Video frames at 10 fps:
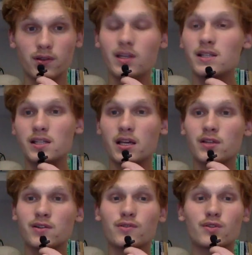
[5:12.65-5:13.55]
These
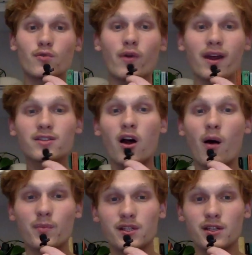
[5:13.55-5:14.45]
things are in direct
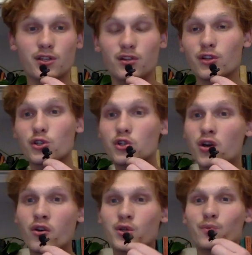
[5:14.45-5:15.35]
opposition, the
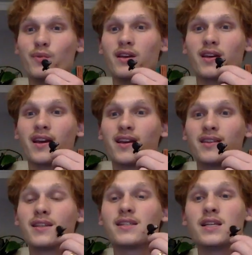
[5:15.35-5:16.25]
church being
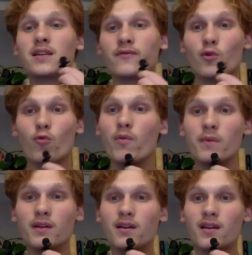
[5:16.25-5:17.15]
the seed of the
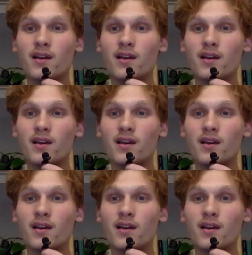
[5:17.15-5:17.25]
woman